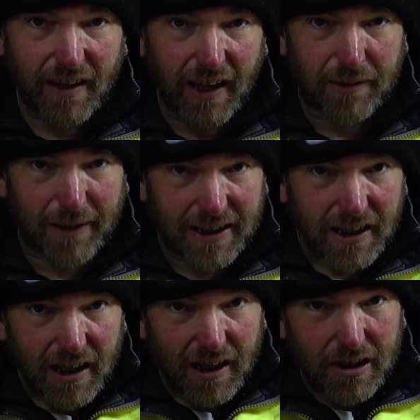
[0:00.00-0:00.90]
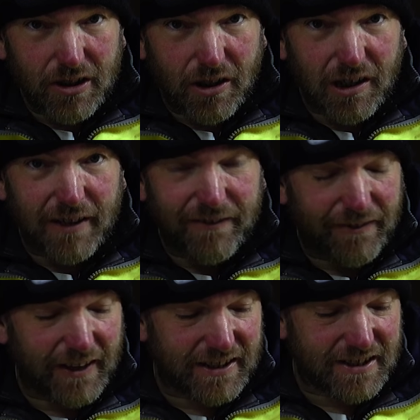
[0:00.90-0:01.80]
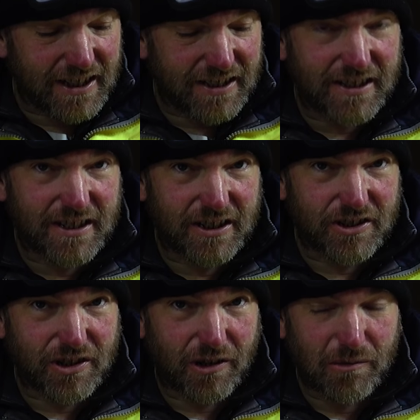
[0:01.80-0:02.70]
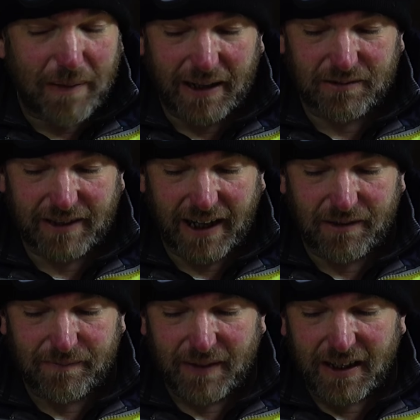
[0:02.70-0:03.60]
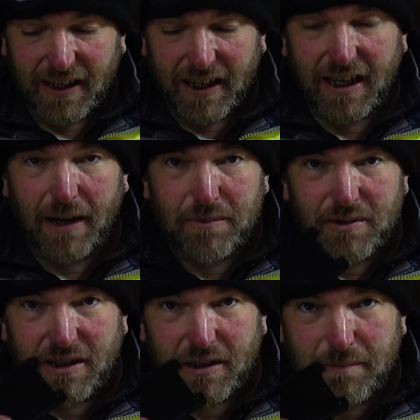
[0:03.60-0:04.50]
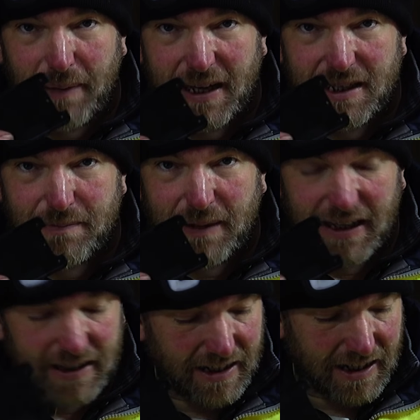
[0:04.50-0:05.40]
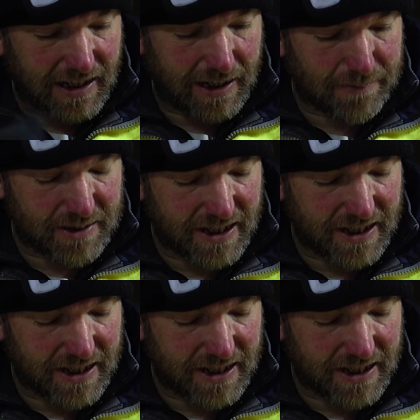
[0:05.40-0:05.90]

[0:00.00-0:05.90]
Anyway, got to fix this control panel now. It comes with a little base plate that it clips